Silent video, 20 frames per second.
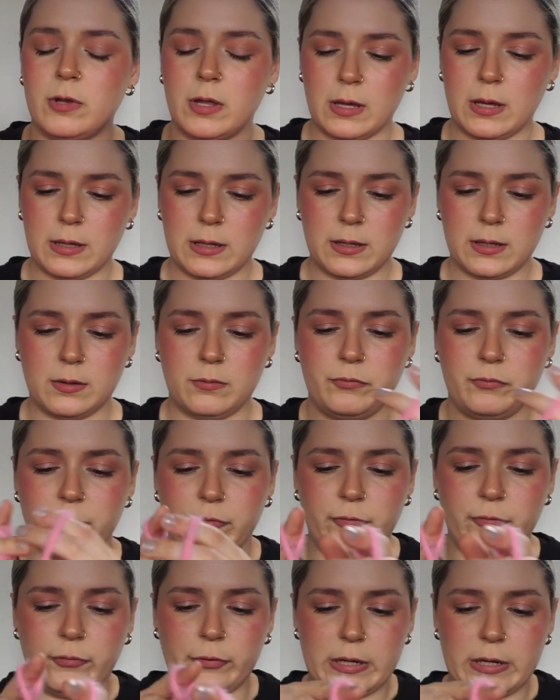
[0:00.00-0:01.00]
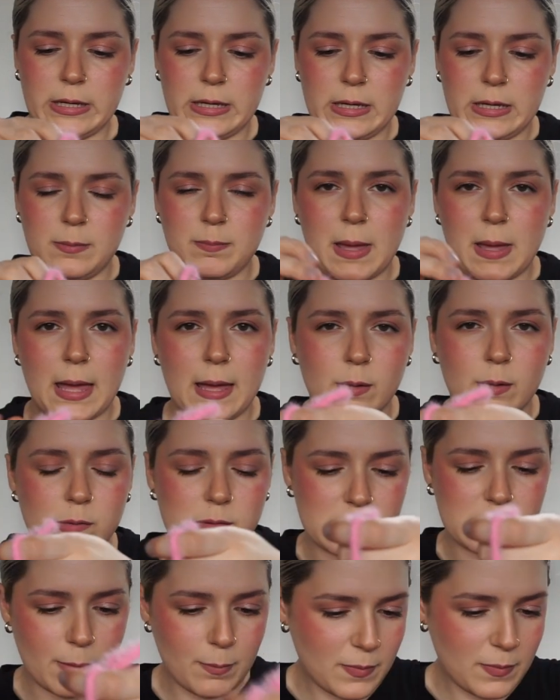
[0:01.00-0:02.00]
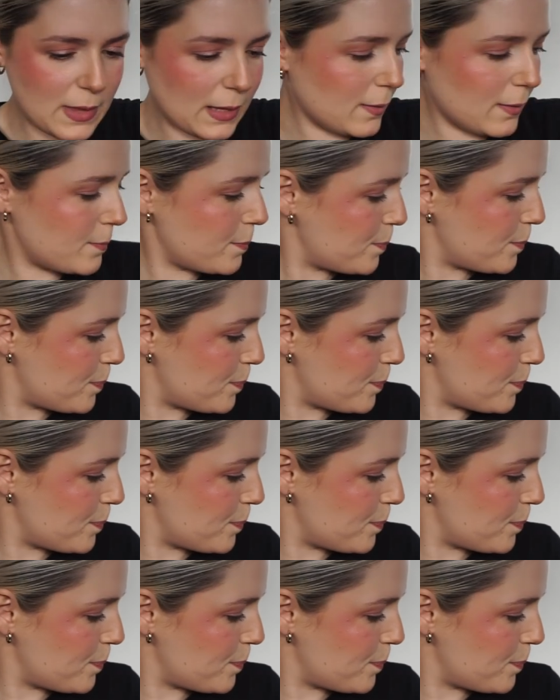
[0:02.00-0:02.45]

like £3 something.